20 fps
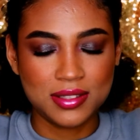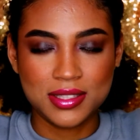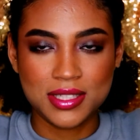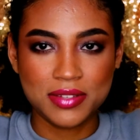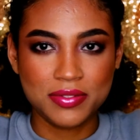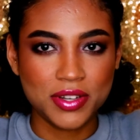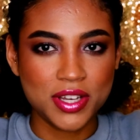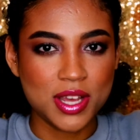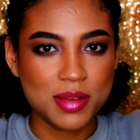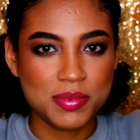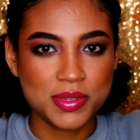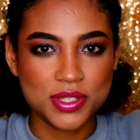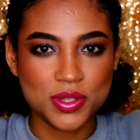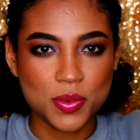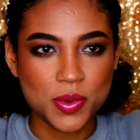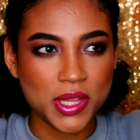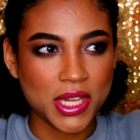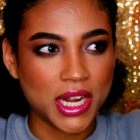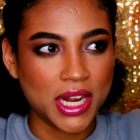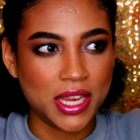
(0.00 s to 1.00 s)
Diva Cup is
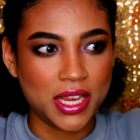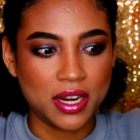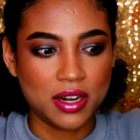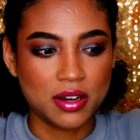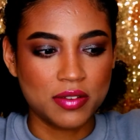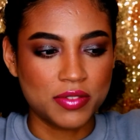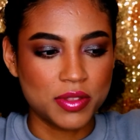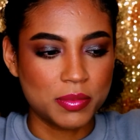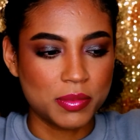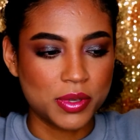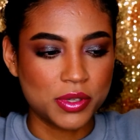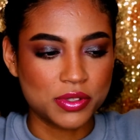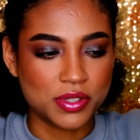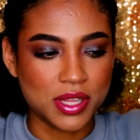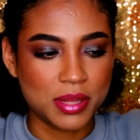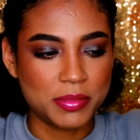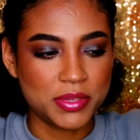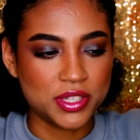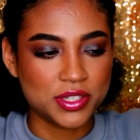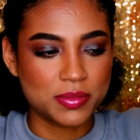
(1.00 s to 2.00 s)
the one that I hear of the most,
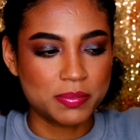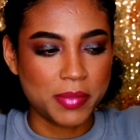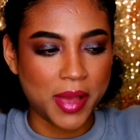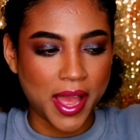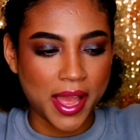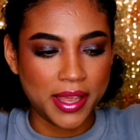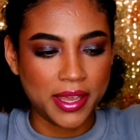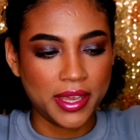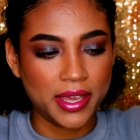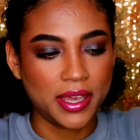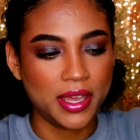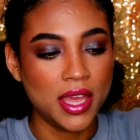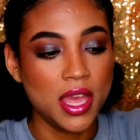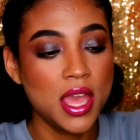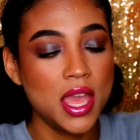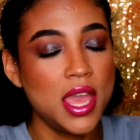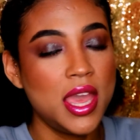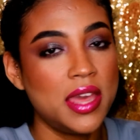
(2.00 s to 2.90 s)
so let me just buy it.